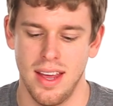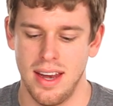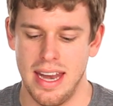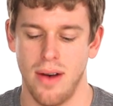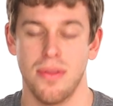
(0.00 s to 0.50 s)

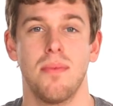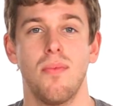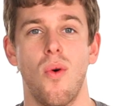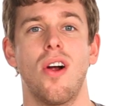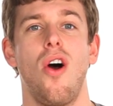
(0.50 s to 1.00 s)
Now, the
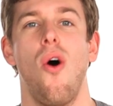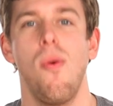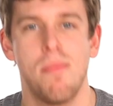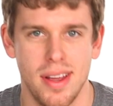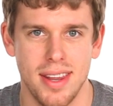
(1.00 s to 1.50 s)
more
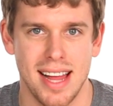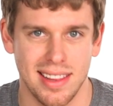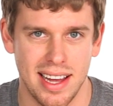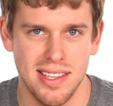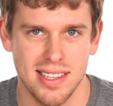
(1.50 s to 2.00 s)
open that
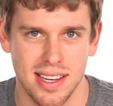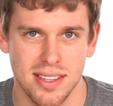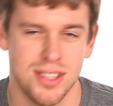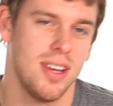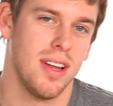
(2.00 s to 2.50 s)
lens
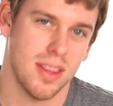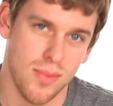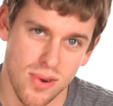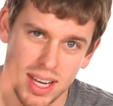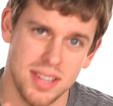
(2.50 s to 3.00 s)
is, the
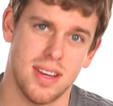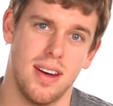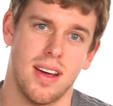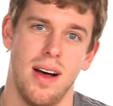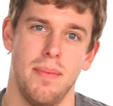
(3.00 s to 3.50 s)
more light's
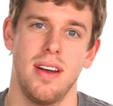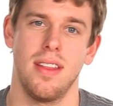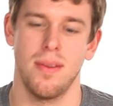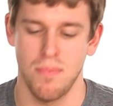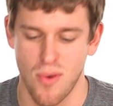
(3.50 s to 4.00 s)
gonna come in,
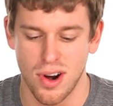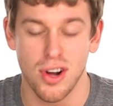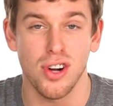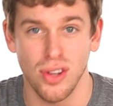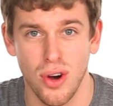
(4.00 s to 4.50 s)
and the more
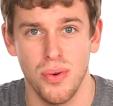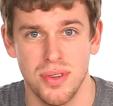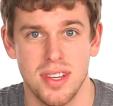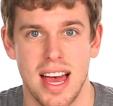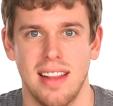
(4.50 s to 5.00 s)

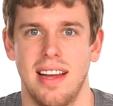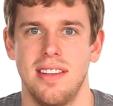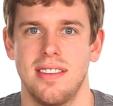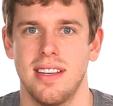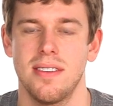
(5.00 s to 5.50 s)
closed that
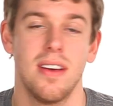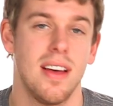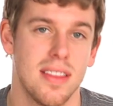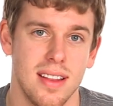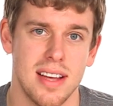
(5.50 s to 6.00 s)
lens is,
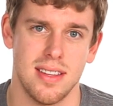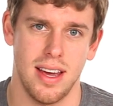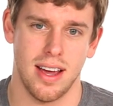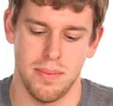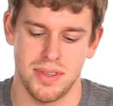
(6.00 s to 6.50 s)
the less
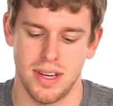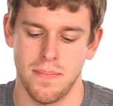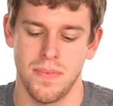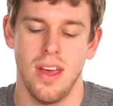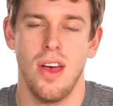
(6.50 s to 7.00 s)
light comes
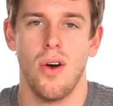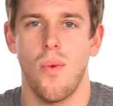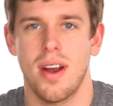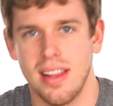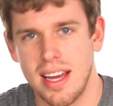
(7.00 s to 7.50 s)
in.
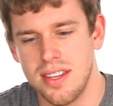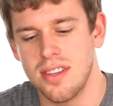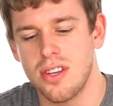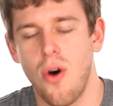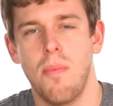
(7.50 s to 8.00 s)
When a lens
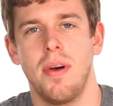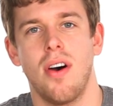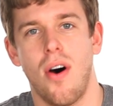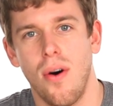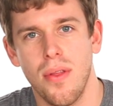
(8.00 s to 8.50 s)
is open
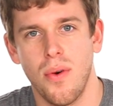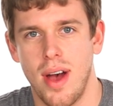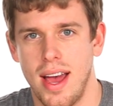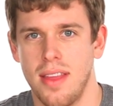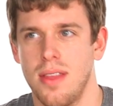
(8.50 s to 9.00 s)
all the
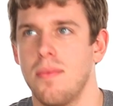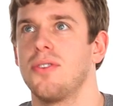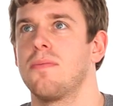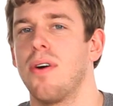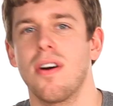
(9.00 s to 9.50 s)
way, the
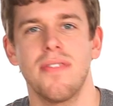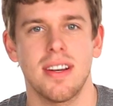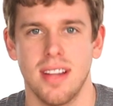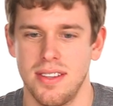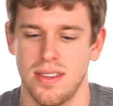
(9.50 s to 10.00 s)
most
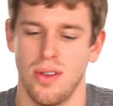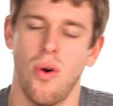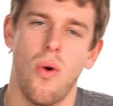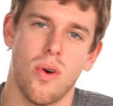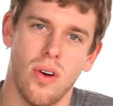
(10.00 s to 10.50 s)
perfect lens in the
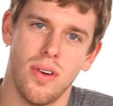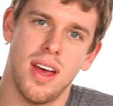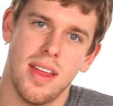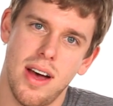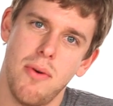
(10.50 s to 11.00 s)
whole world,
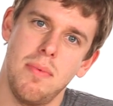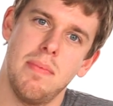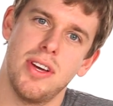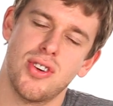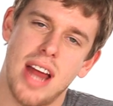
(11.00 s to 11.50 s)
that would be
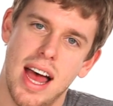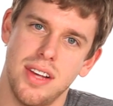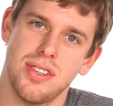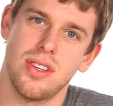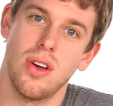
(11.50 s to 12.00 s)
measured
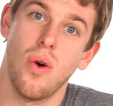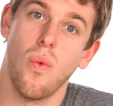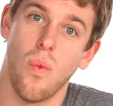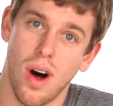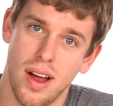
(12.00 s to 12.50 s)
as
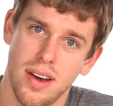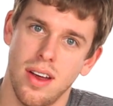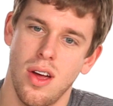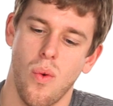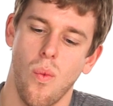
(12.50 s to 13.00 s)
one.
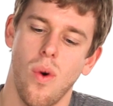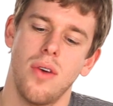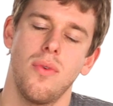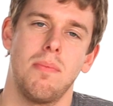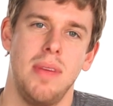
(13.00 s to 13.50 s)

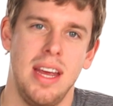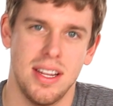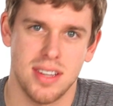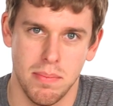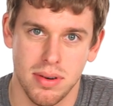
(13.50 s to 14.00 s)
One would mean
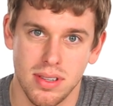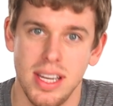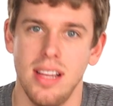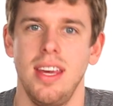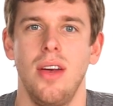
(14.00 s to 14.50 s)
it's
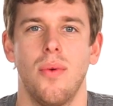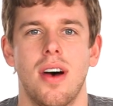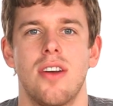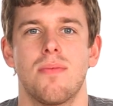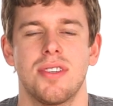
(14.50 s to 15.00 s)
completely
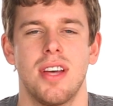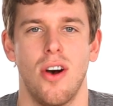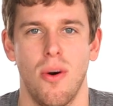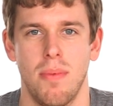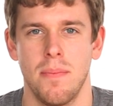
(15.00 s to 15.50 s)
100%
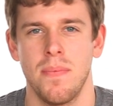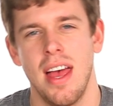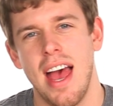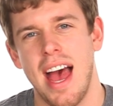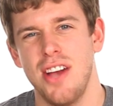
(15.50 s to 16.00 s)
open.
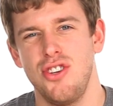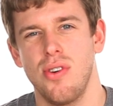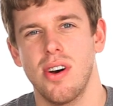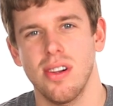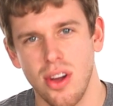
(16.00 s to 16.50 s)
As you
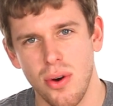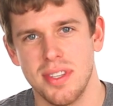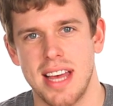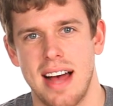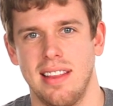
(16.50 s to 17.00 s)

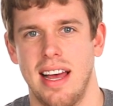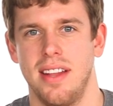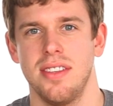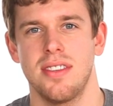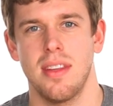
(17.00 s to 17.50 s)
close that
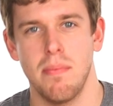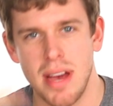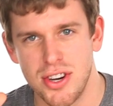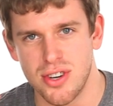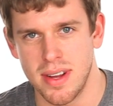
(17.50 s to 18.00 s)
lens, the
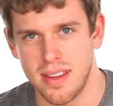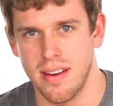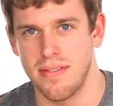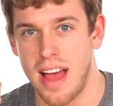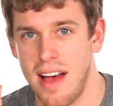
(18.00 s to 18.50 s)
measurement
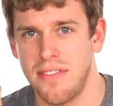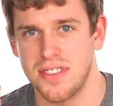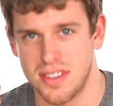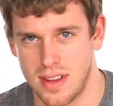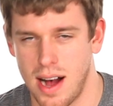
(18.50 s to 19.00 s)
of
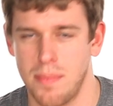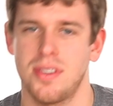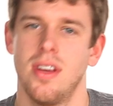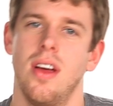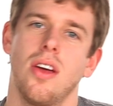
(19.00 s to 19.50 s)

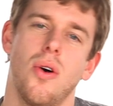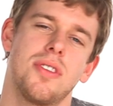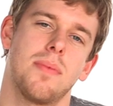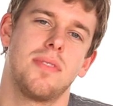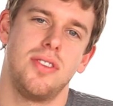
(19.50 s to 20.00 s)
f-stops
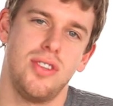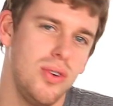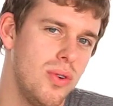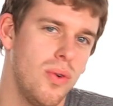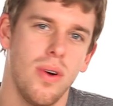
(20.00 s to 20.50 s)
goes up to
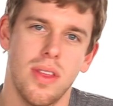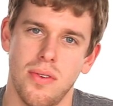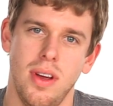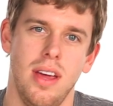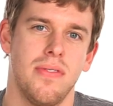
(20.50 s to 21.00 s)
2,
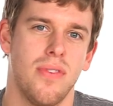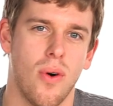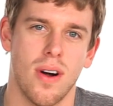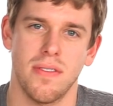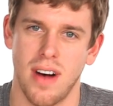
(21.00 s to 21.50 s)
3,
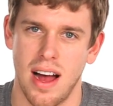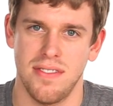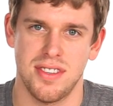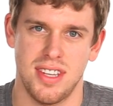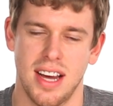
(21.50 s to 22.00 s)
4,
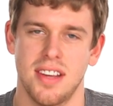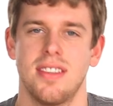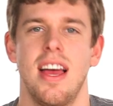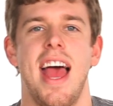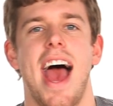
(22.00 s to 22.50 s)
5,
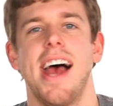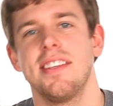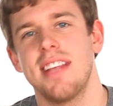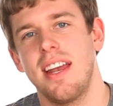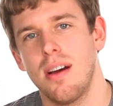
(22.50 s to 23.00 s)
6.
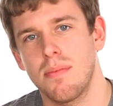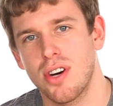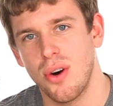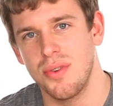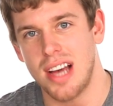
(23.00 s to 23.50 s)
As that number
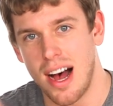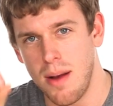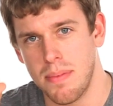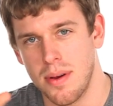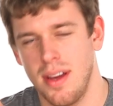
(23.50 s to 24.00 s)
goes
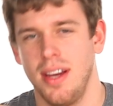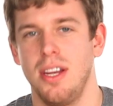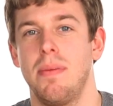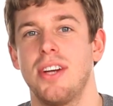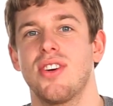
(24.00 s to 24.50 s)
up,
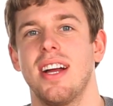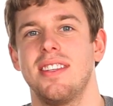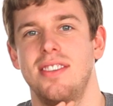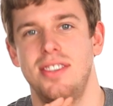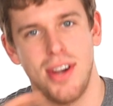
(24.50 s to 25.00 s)
your picture
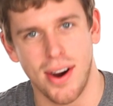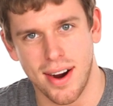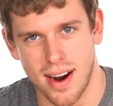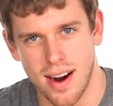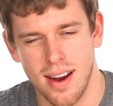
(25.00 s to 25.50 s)
gets
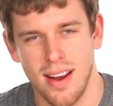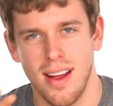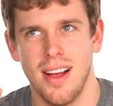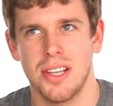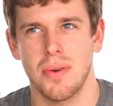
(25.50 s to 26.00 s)
darker.
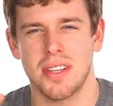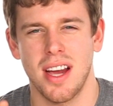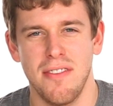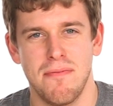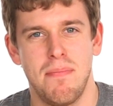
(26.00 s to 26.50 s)
So it's
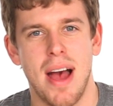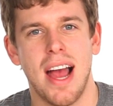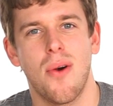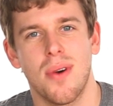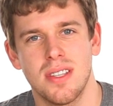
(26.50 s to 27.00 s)
kind of
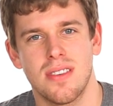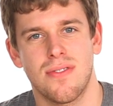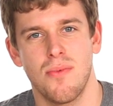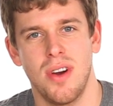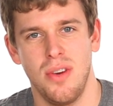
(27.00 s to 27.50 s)
backwards
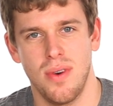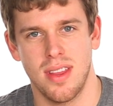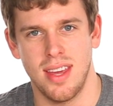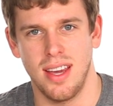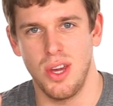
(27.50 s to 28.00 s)
from what you would
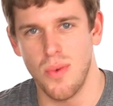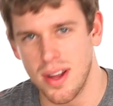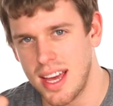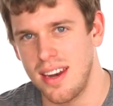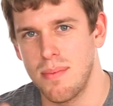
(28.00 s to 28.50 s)
think. You
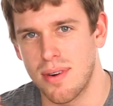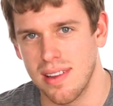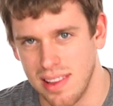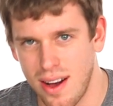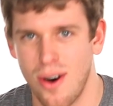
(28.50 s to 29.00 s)
want that number
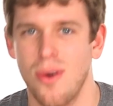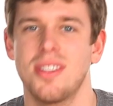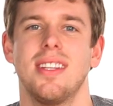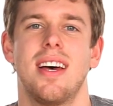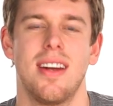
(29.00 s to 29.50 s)
low
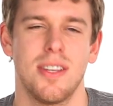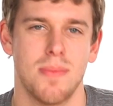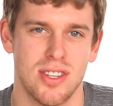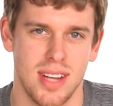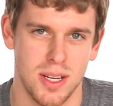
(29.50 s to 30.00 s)
to let in as
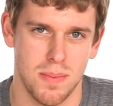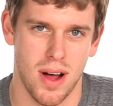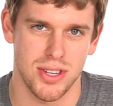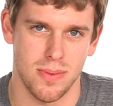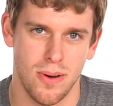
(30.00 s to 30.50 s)
much light as
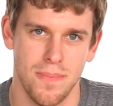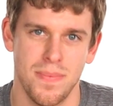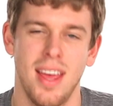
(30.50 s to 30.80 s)
possible.